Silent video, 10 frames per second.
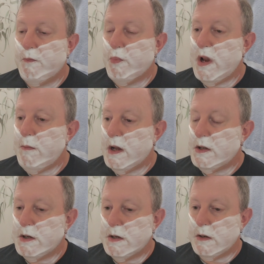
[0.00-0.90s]
Pretty
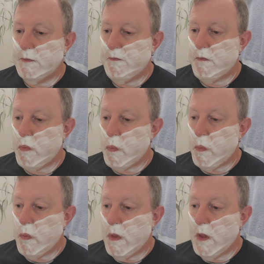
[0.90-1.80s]
much
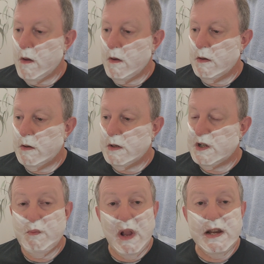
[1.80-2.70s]

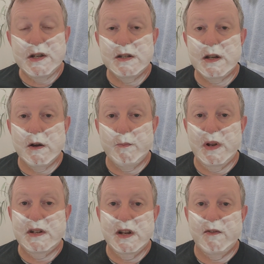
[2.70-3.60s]
splashes are a
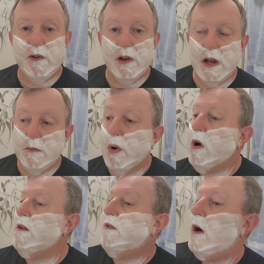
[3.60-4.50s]
bit different in
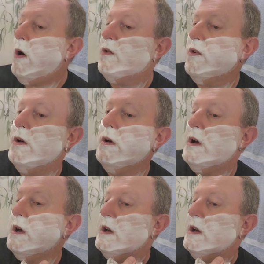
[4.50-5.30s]
profile to